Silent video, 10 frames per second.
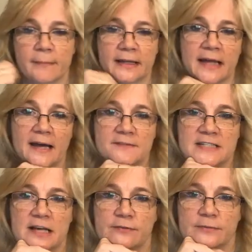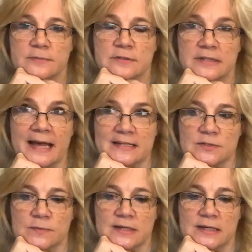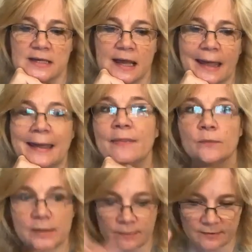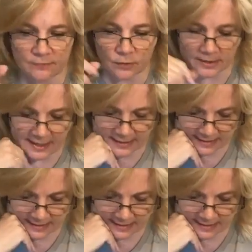from my live sale from last week and the week before,